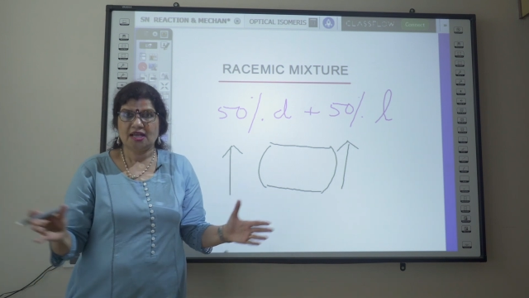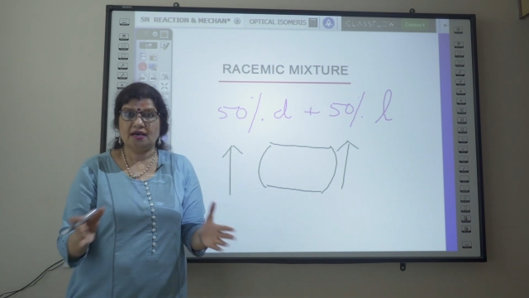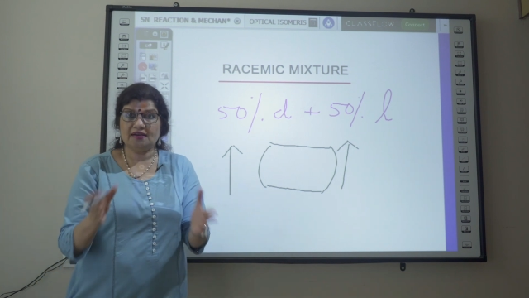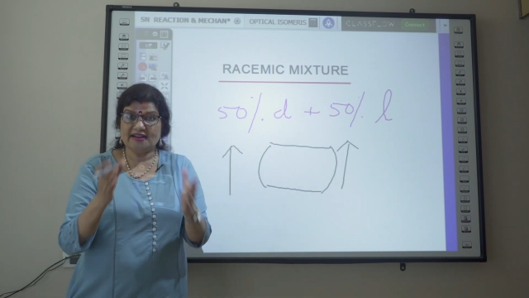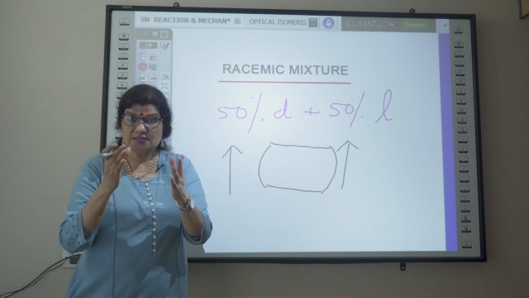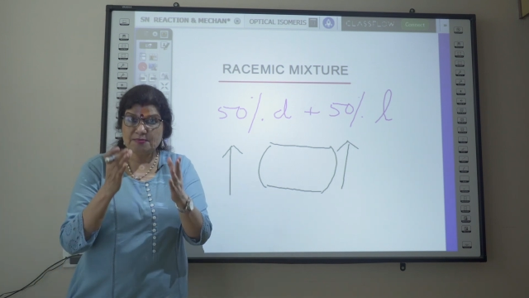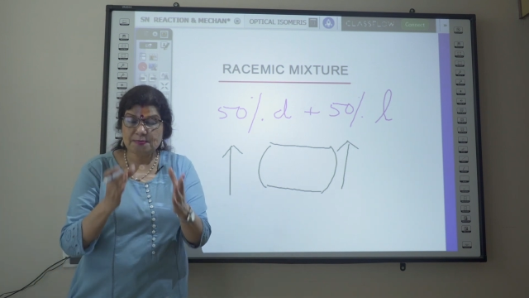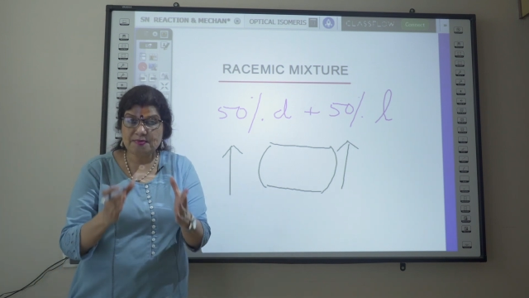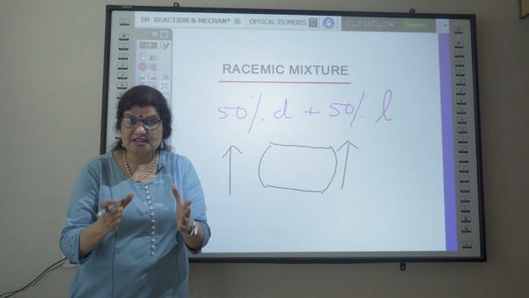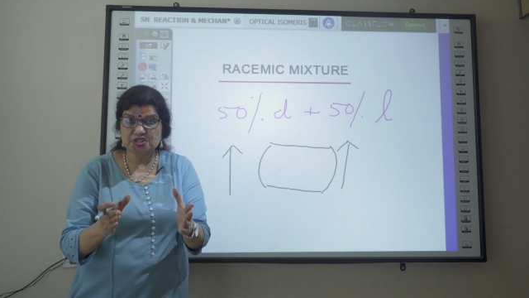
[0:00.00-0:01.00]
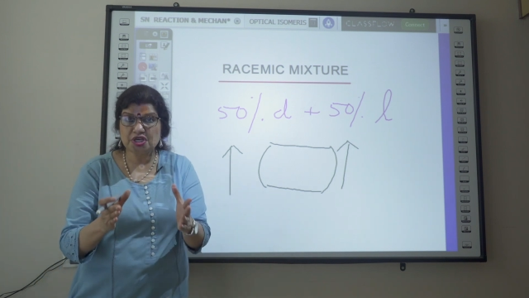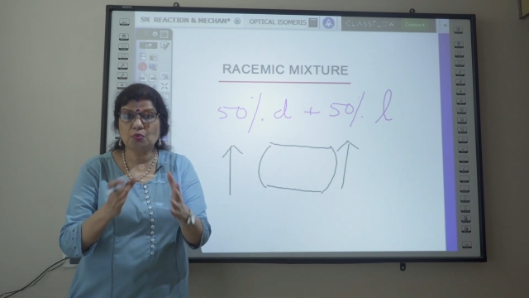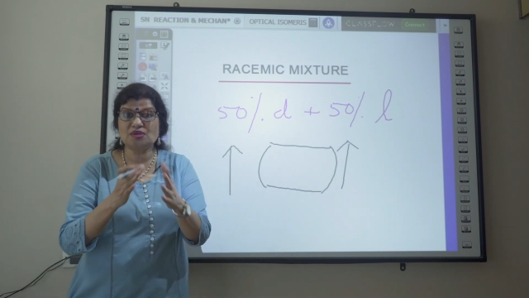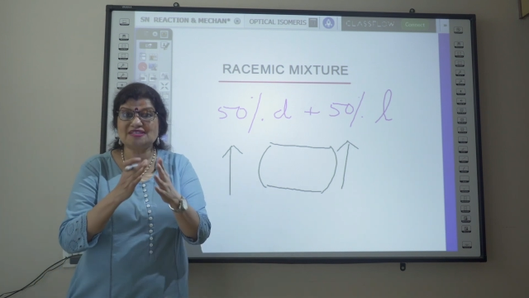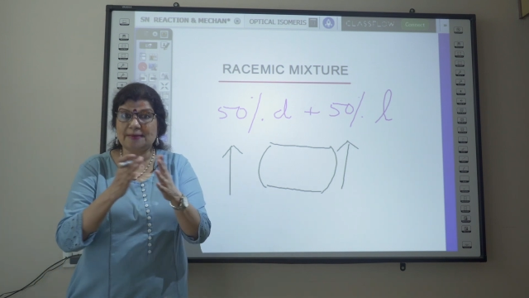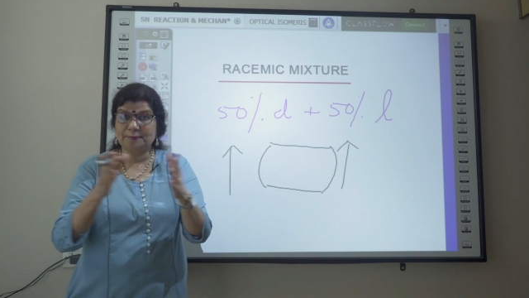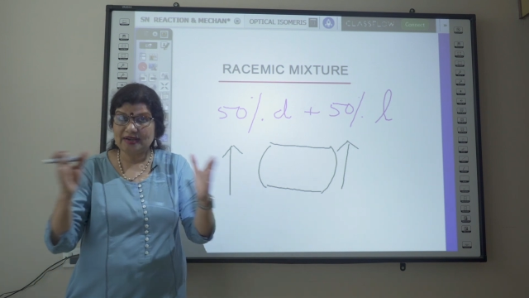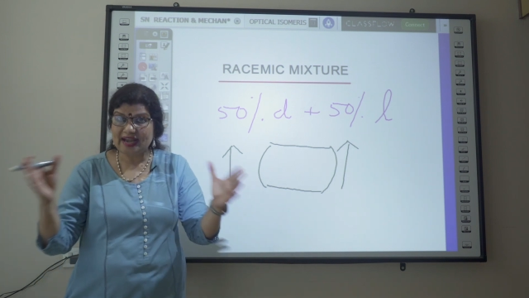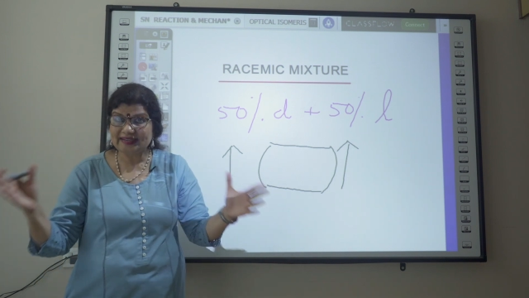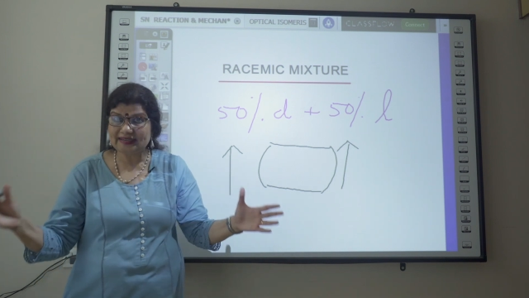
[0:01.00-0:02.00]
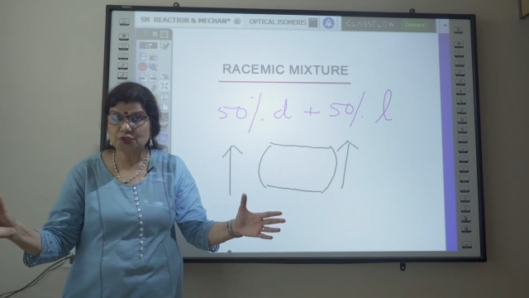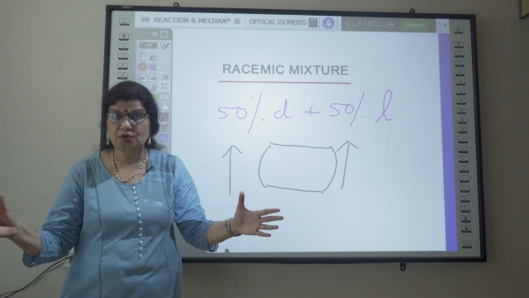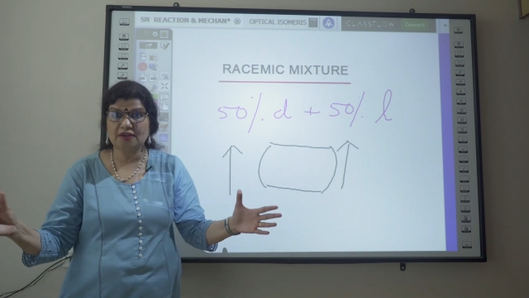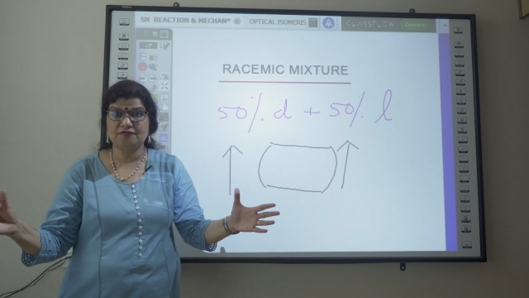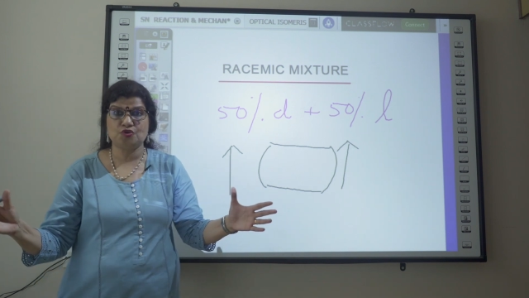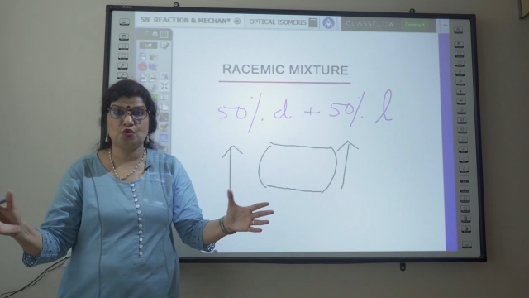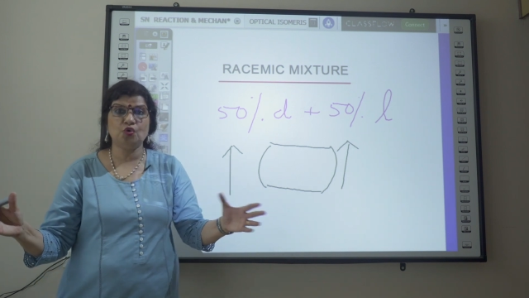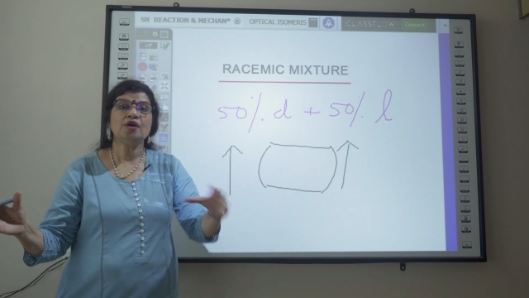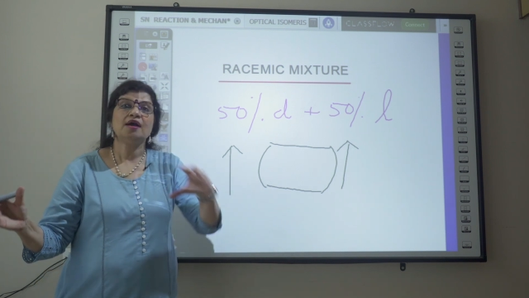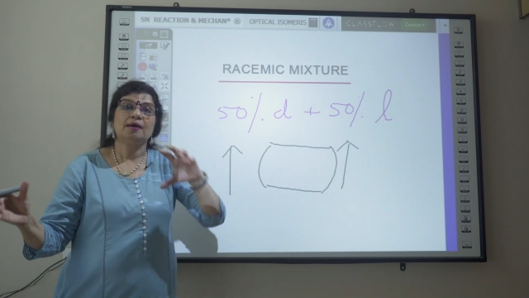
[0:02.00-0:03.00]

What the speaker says: A racemic mixture was separated to give you